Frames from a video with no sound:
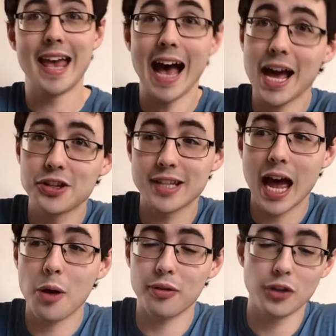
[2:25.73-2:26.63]
and just
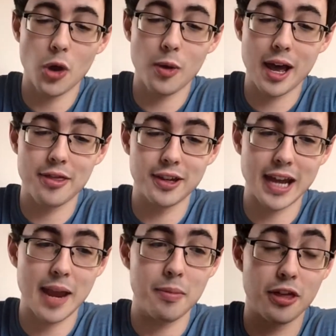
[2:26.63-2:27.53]
out of nowhere, the
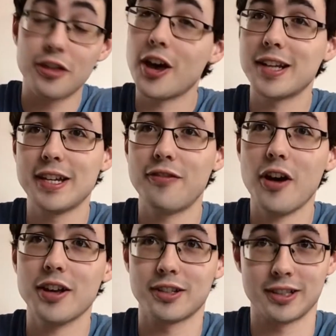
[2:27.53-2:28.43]
name The
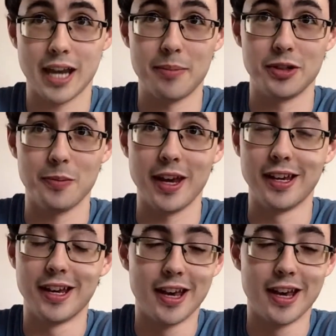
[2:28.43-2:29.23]
31st came to me.